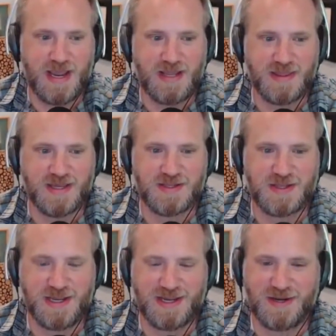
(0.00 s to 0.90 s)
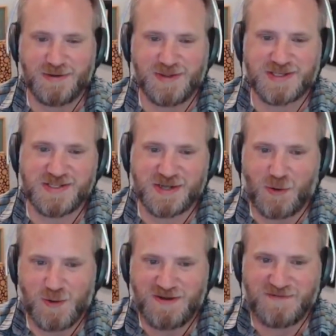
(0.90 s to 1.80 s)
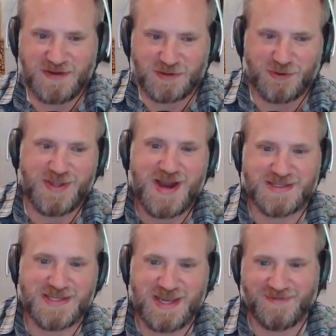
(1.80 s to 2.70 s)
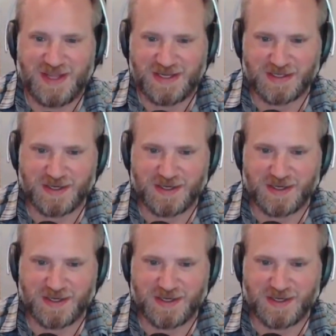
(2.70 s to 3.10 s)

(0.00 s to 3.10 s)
This is a great vehicle not to have light